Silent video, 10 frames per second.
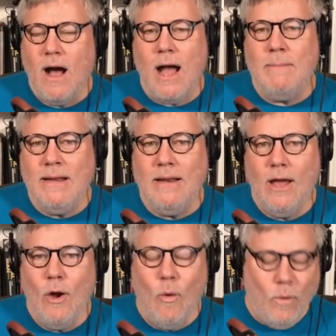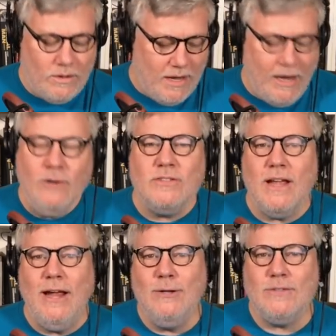I mean, what here's
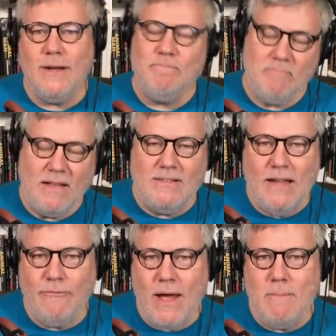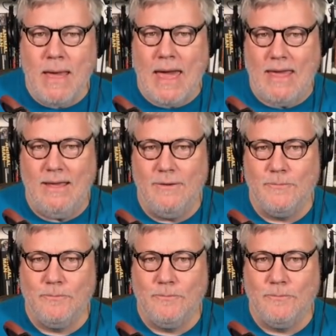here's if I may.